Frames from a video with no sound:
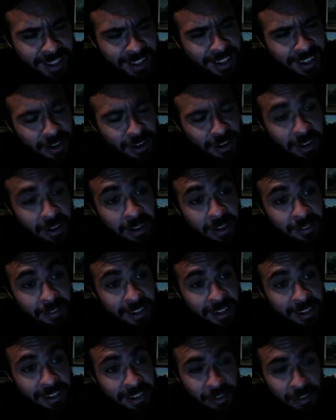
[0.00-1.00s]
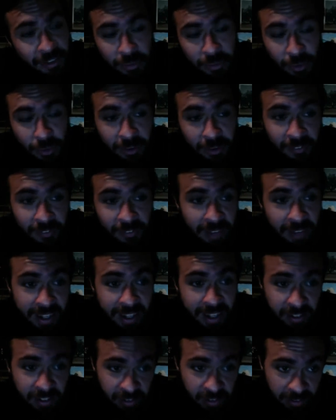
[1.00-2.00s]
You're living in some sort of
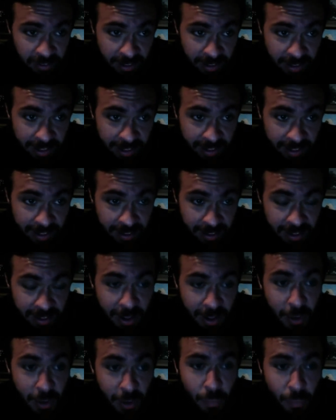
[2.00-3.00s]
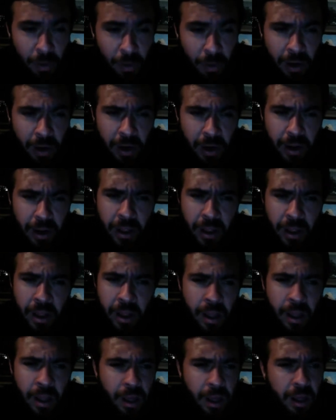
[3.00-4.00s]
fantasy land where
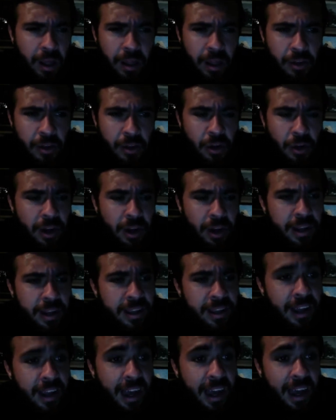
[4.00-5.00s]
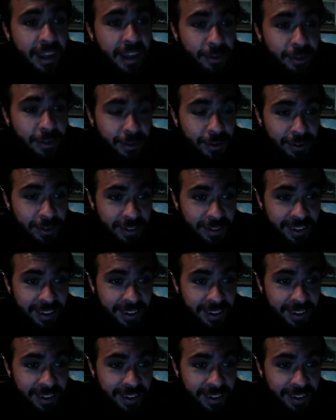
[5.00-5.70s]
you're entitled.